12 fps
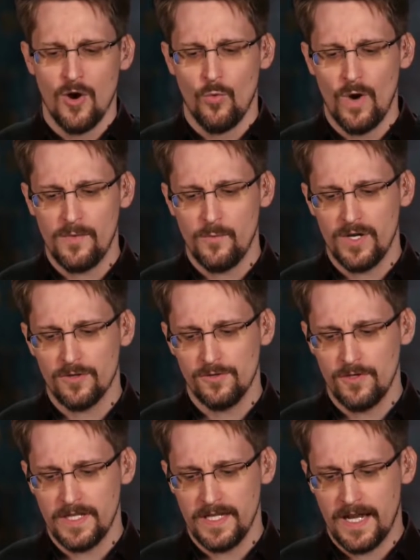When we're
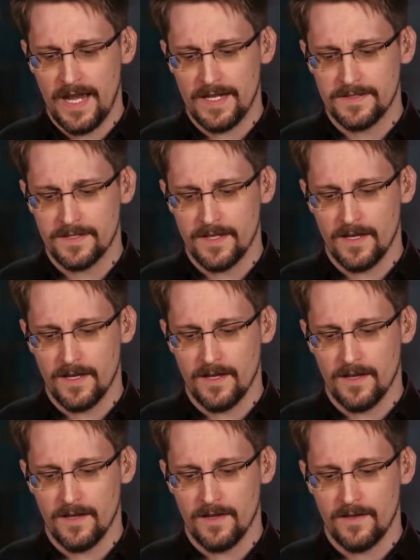looking at
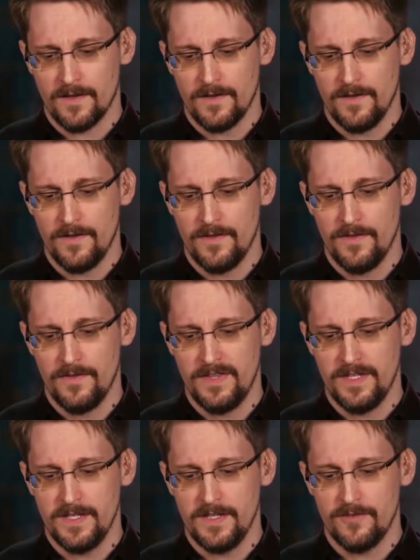
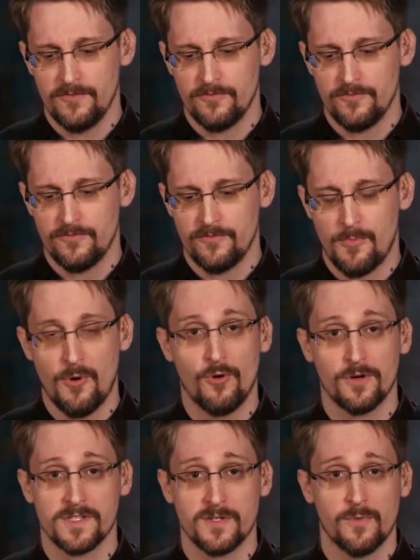the
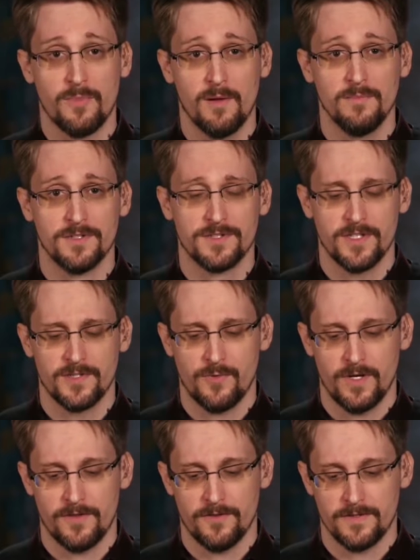reports that were published in
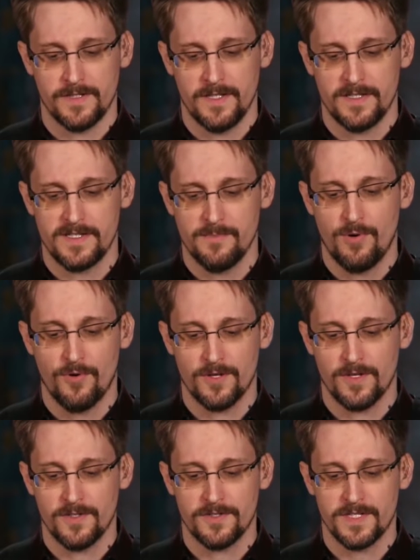2013, it's
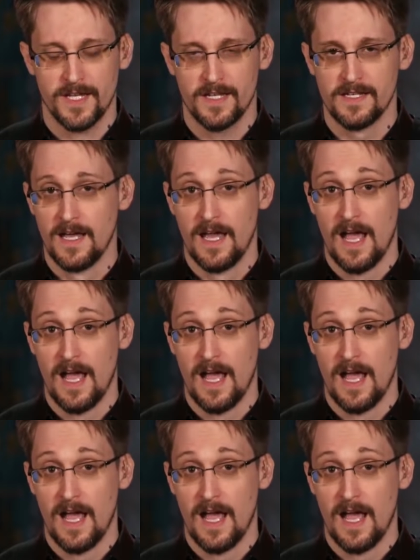important to understand